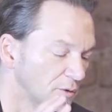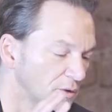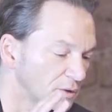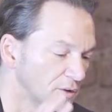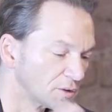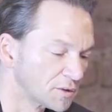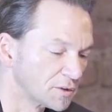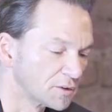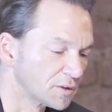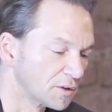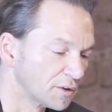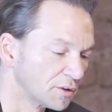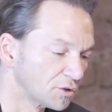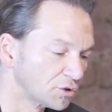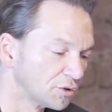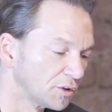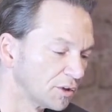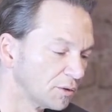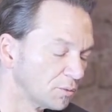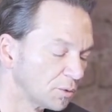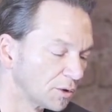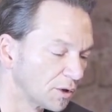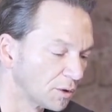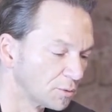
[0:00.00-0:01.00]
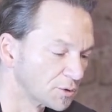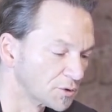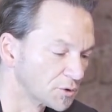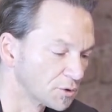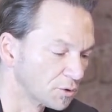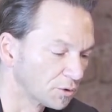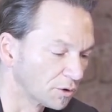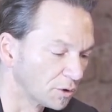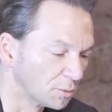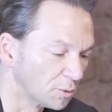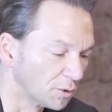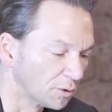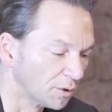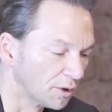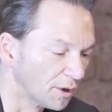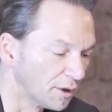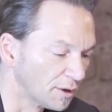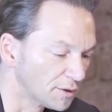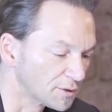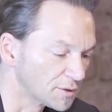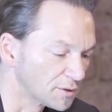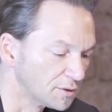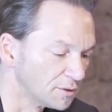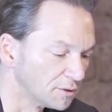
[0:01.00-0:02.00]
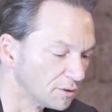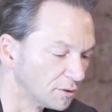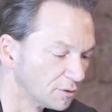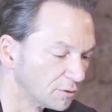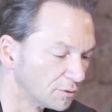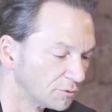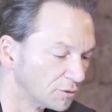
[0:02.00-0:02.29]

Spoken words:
This is essentially what I was talking about last year.